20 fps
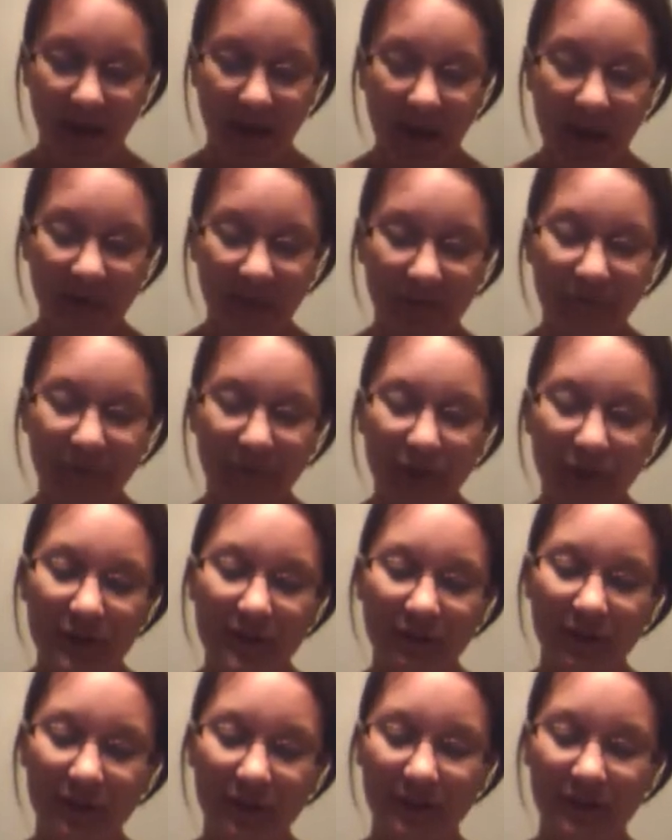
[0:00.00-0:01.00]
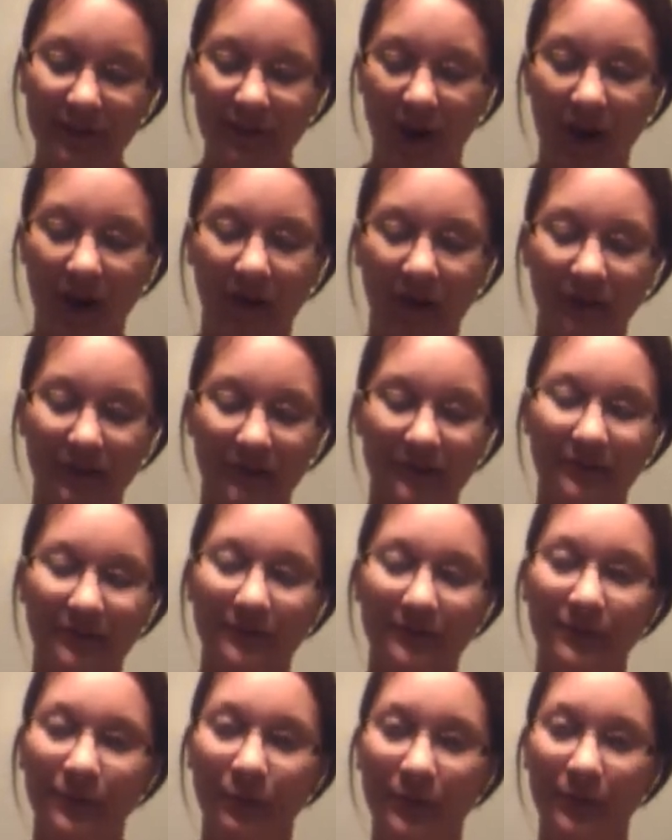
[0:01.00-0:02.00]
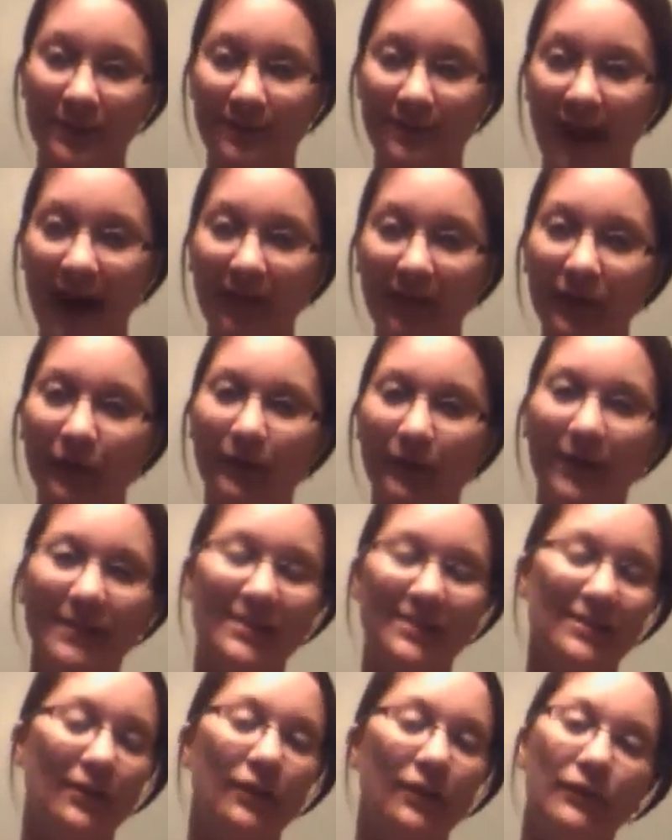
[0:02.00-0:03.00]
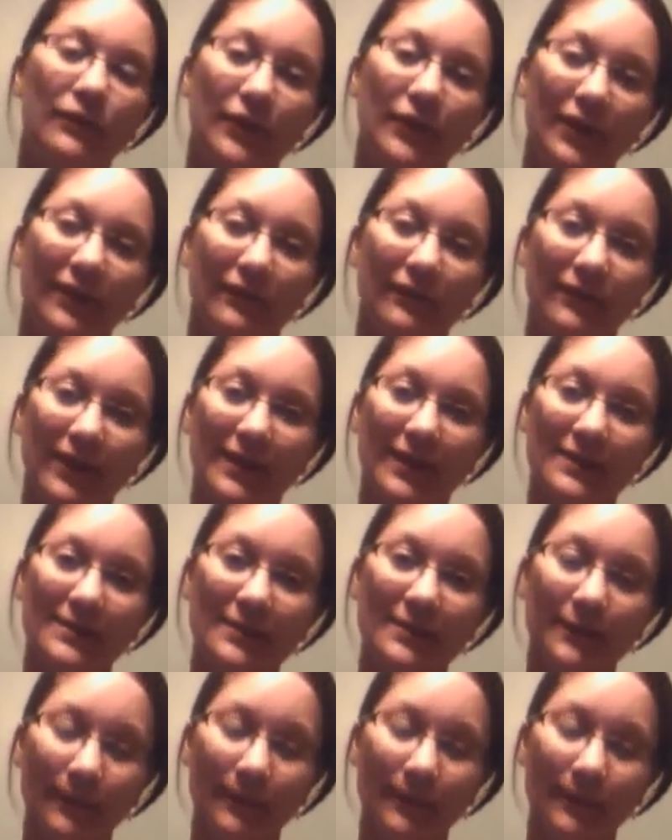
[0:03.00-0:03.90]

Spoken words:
And the first of those songs was Matthew West's song, Forgiveness.